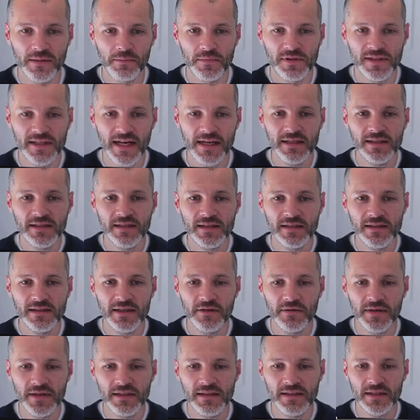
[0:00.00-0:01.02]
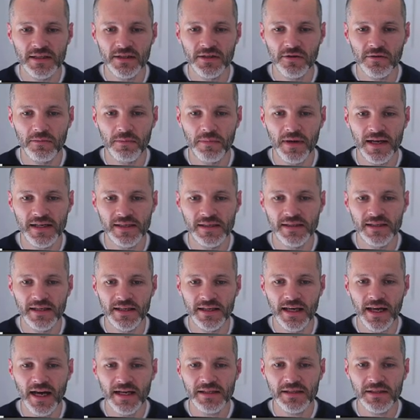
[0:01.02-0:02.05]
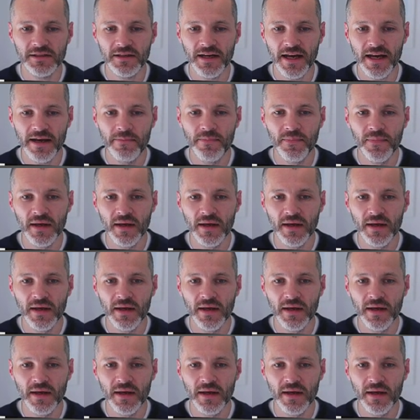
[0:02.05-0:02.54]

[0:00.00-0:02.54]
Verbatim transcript: Presents series that took place yesterday.